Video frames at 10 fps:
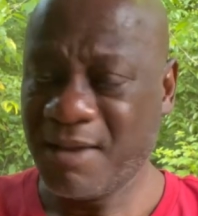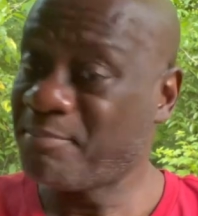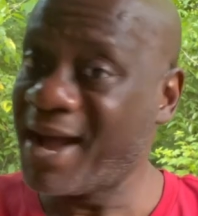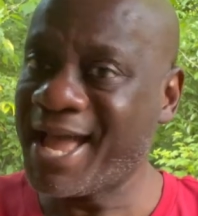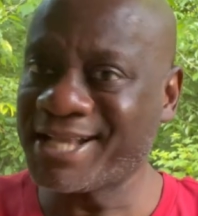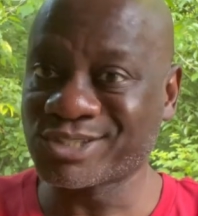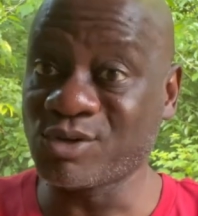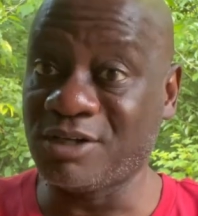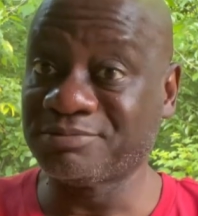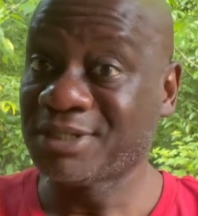My hat's
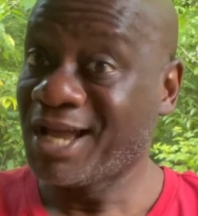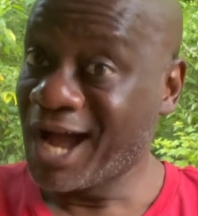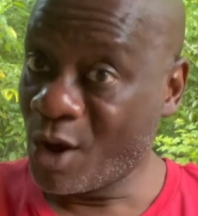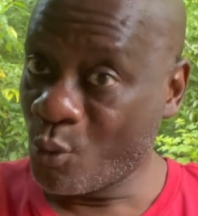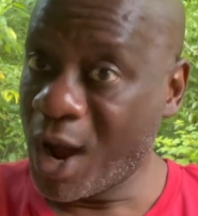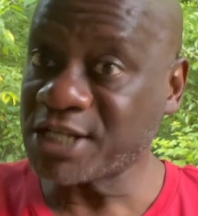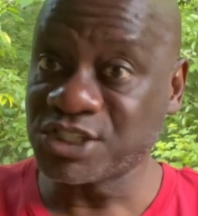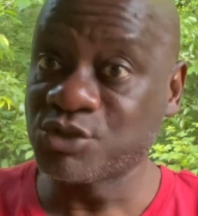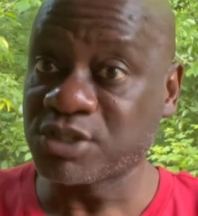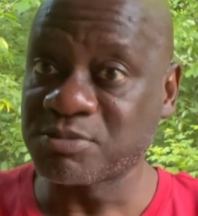off. I
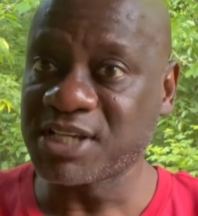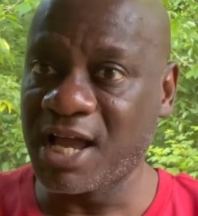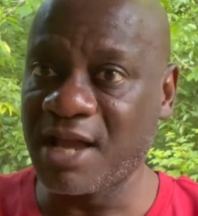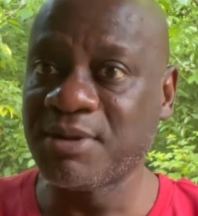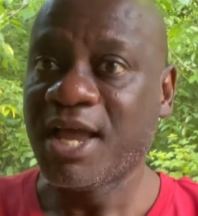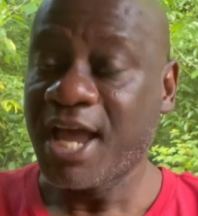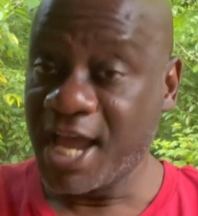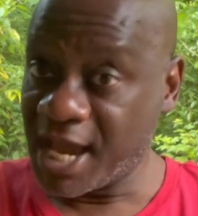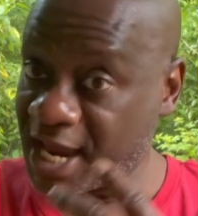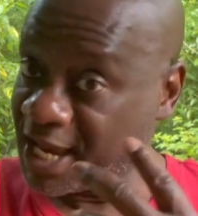watch you sometime.
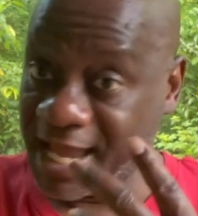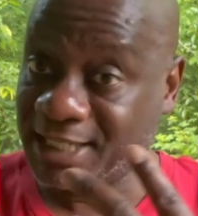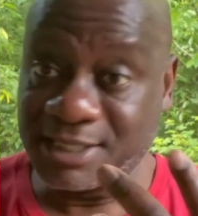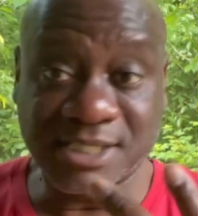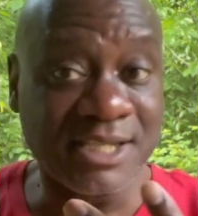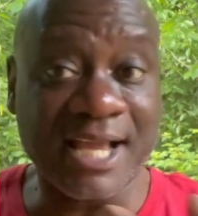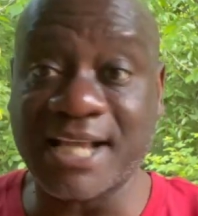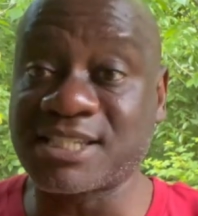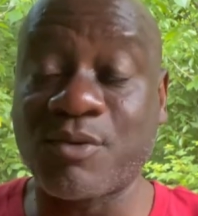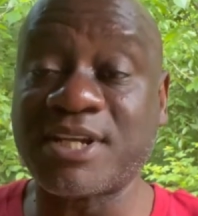And hey, listen, like I
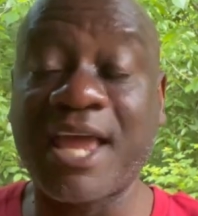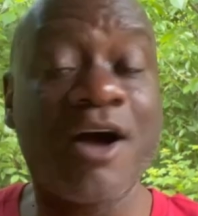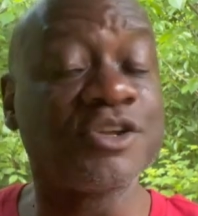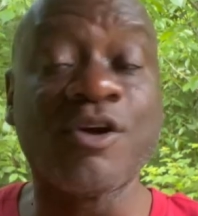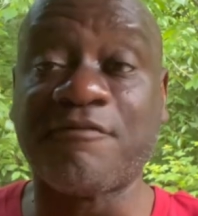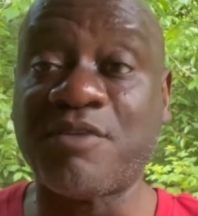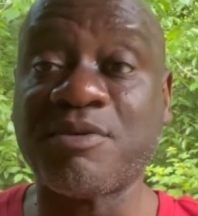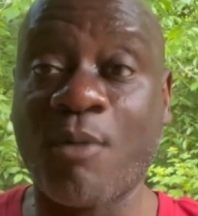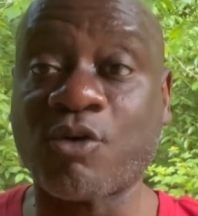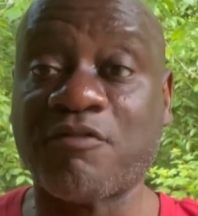said right now, you're very
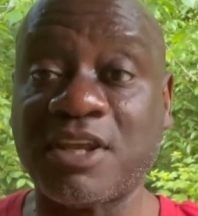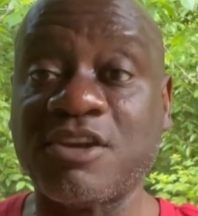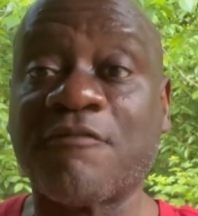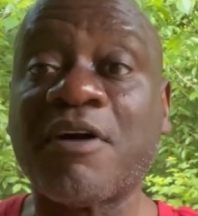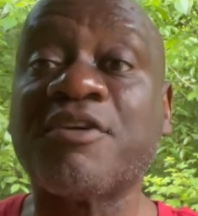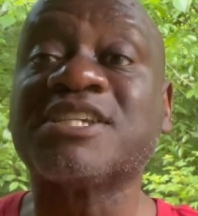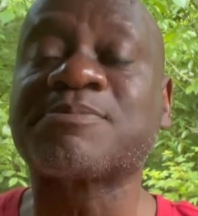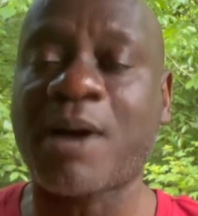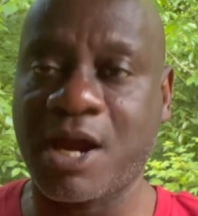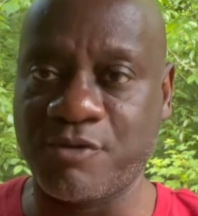motivated. You're very
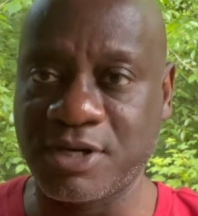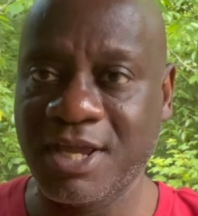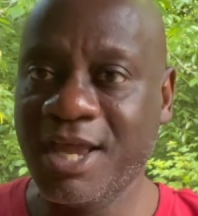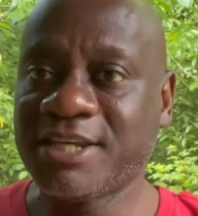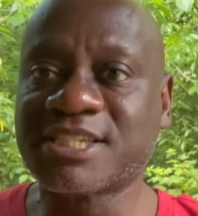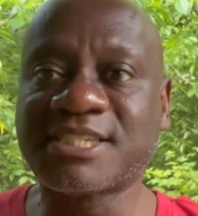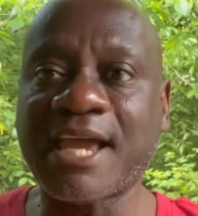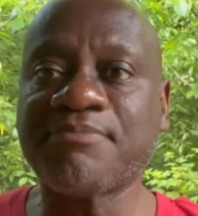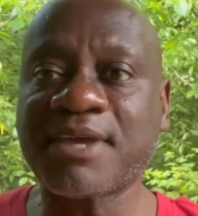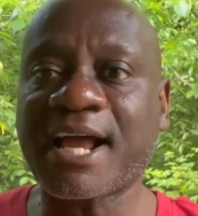inspiring. The
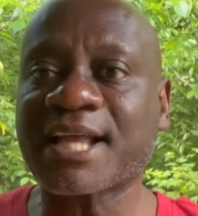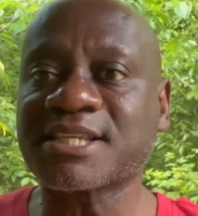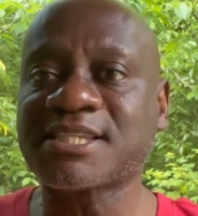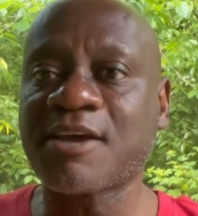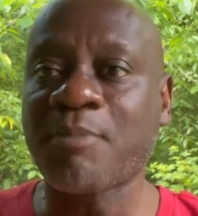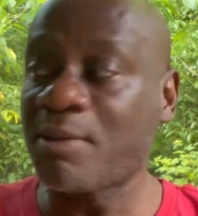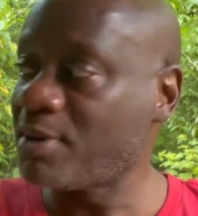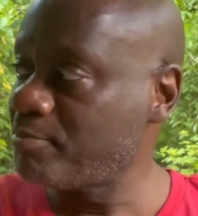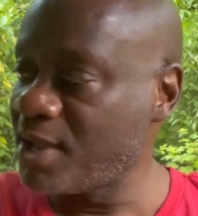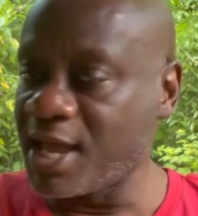same thing I got to say about
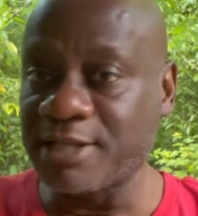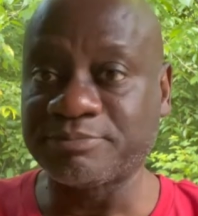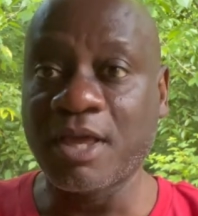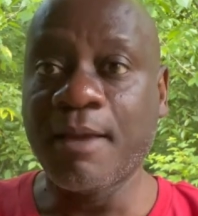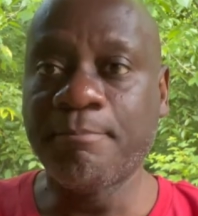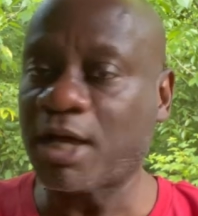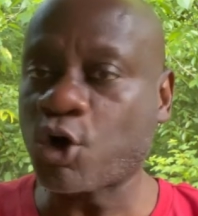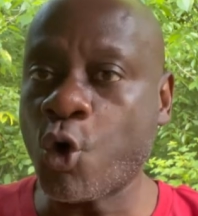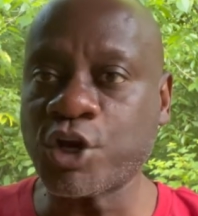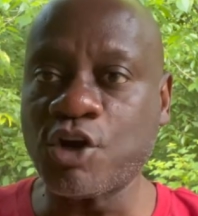my man,
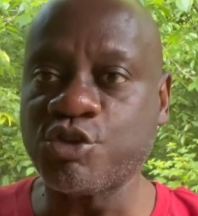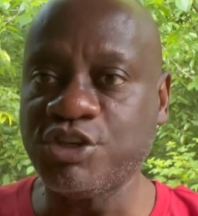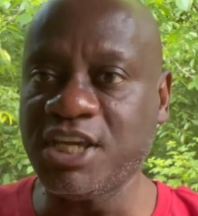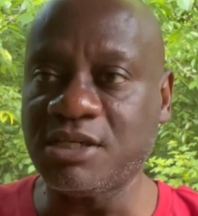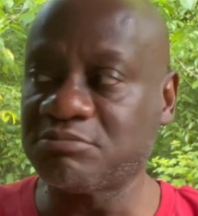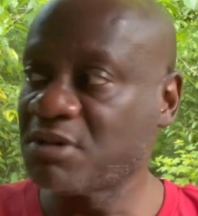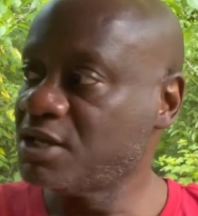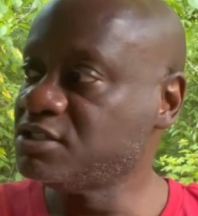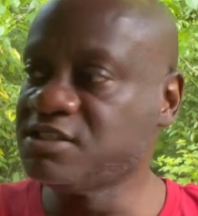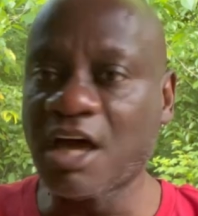Mecca Audio, Unique.
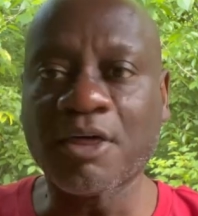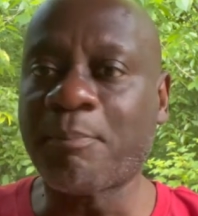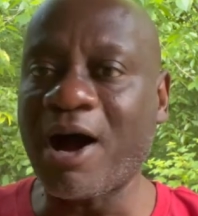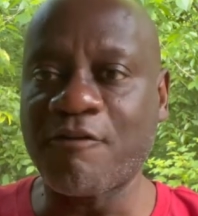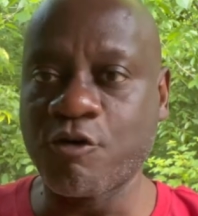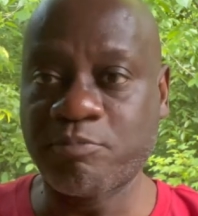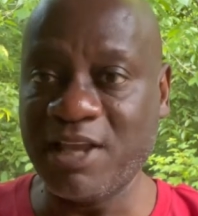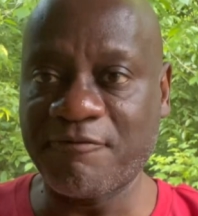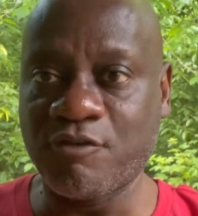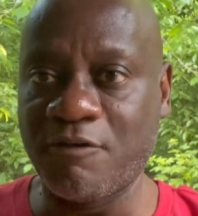Another powerful
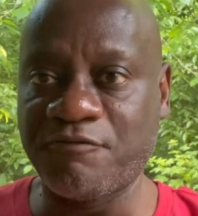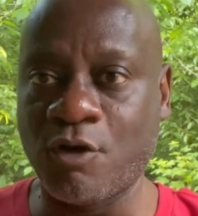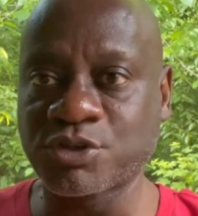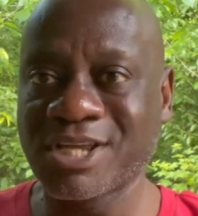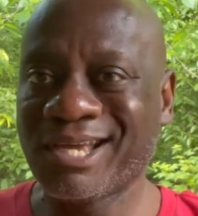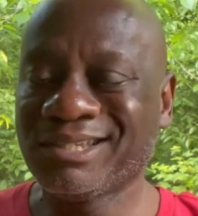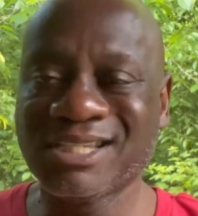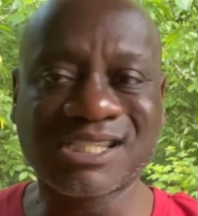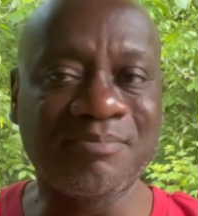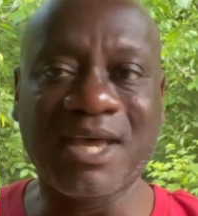platform, folks.
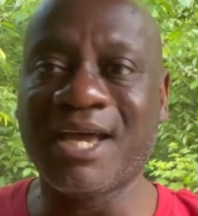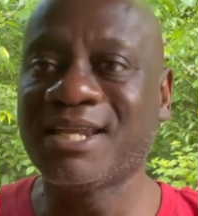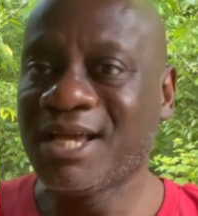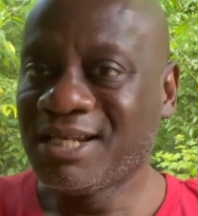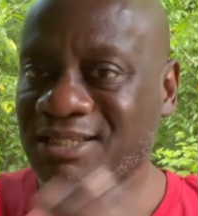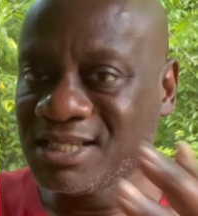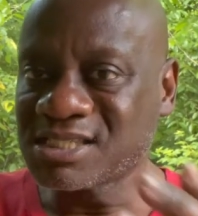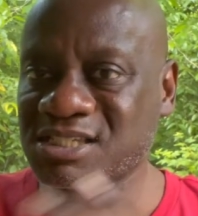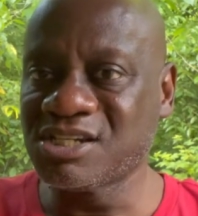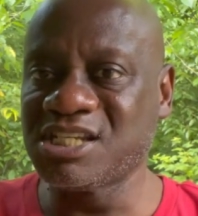Listen, man.
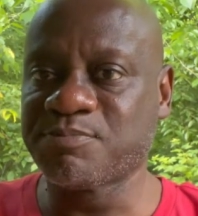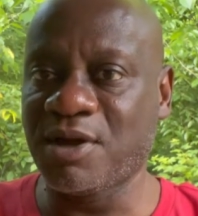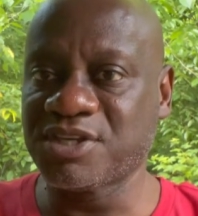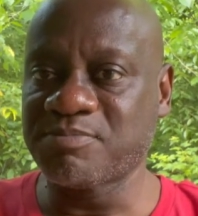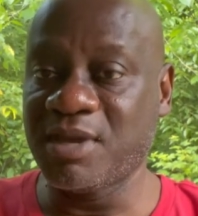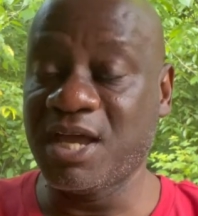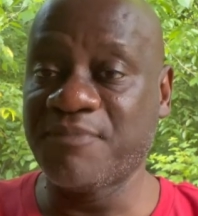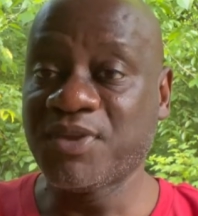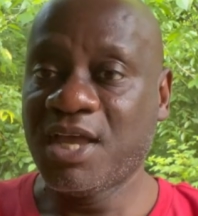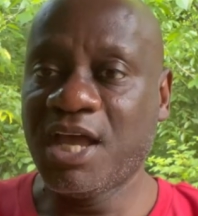Listen to these brothers,
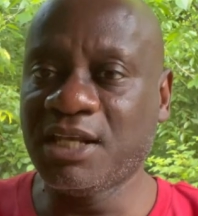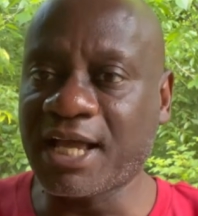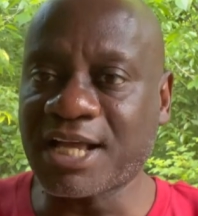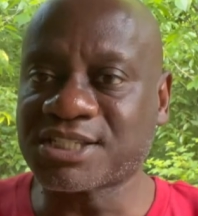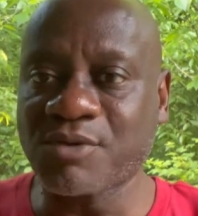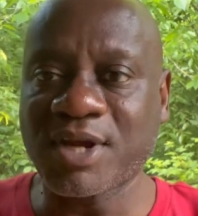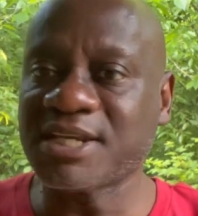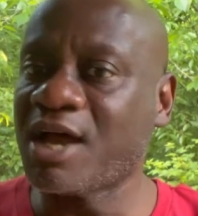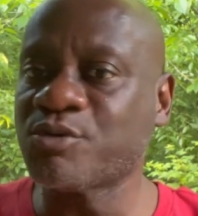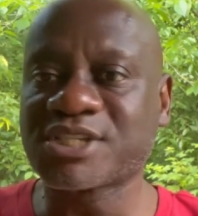man. And like I said right
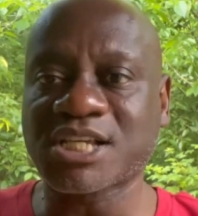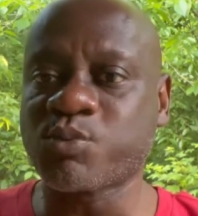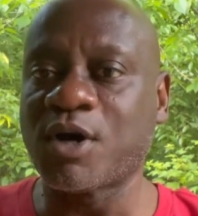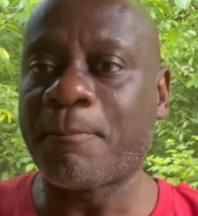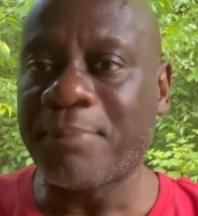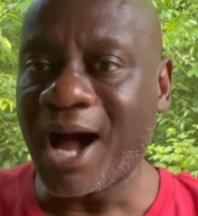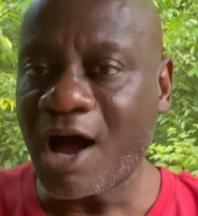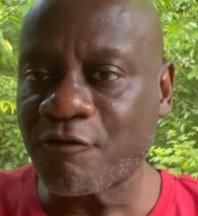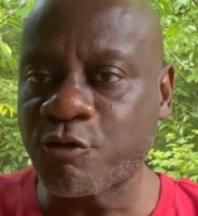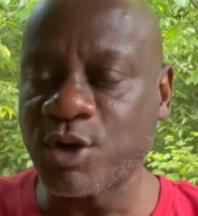now is guess what?
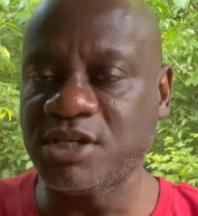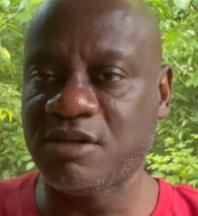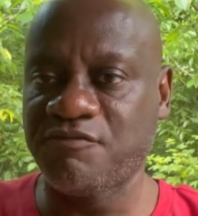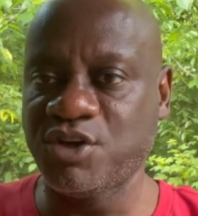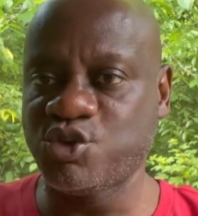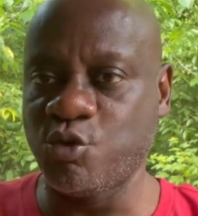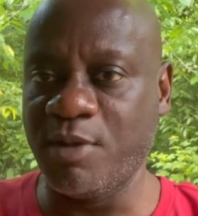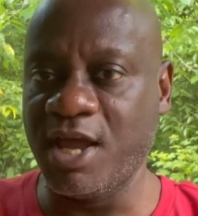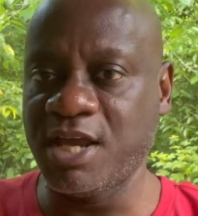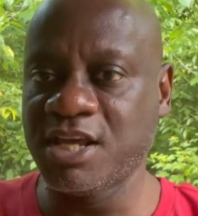Powerful individual,
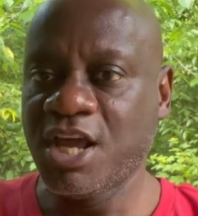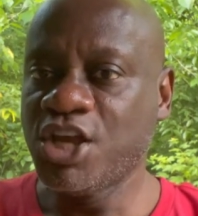man.